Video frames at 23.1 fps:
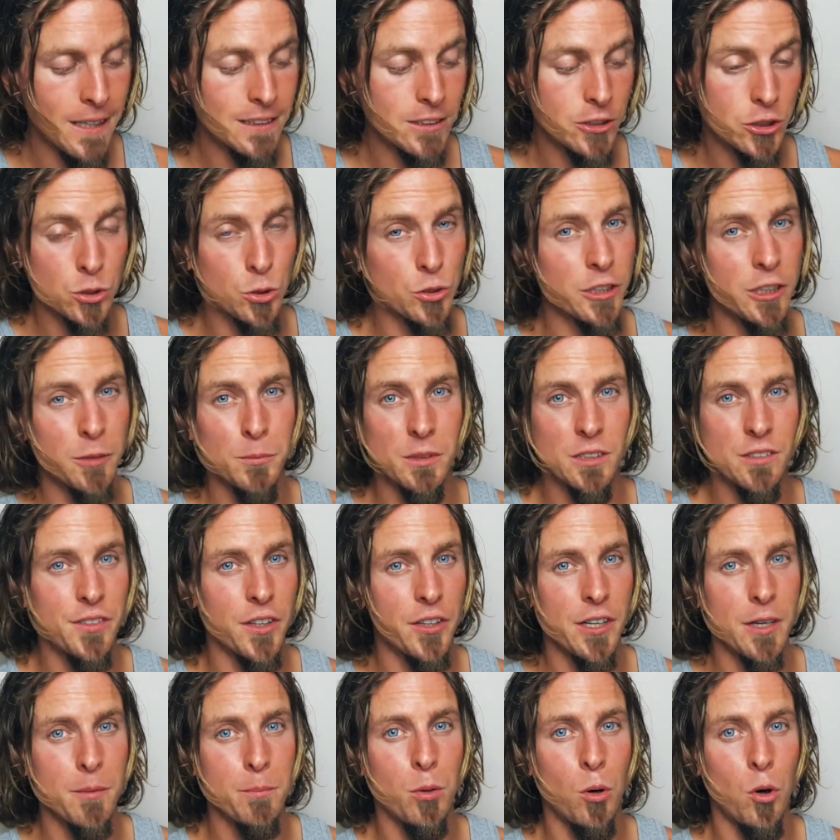Sodium is
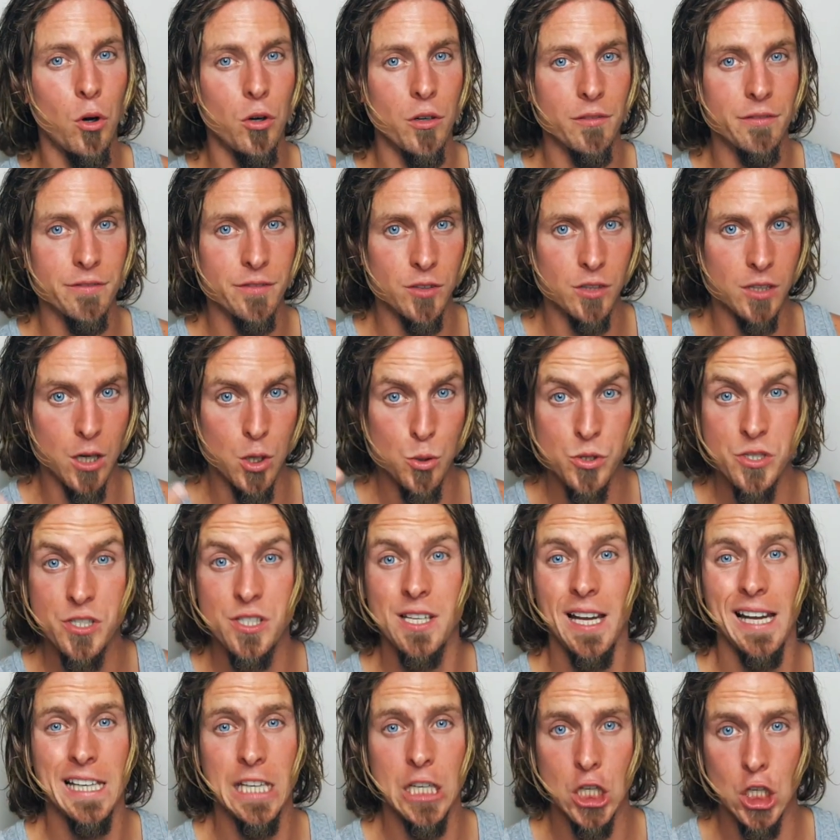very important for our
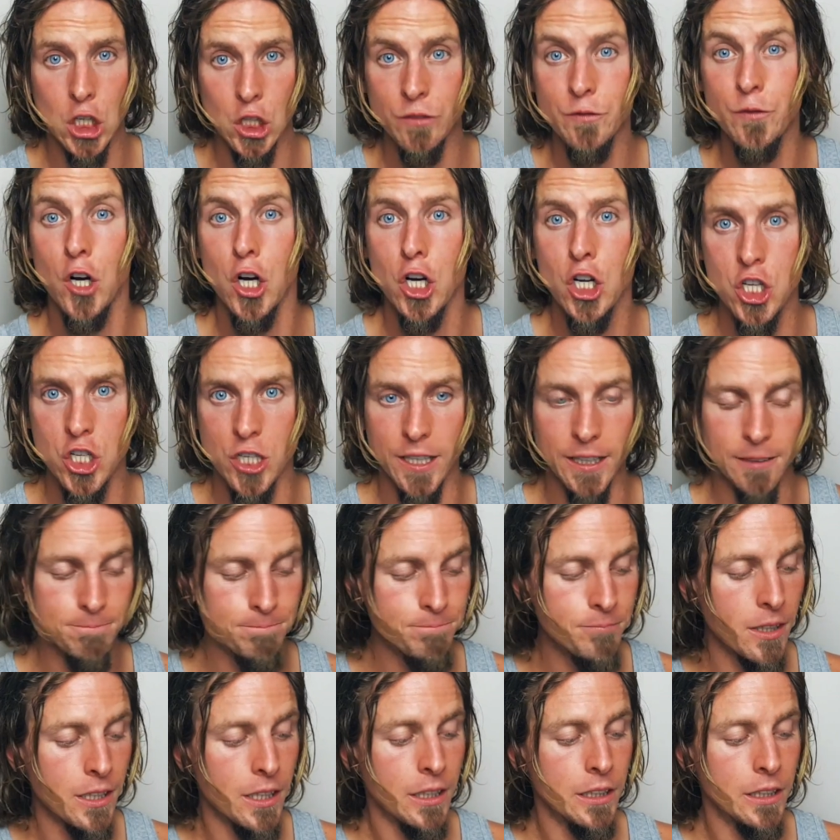cellular functioning,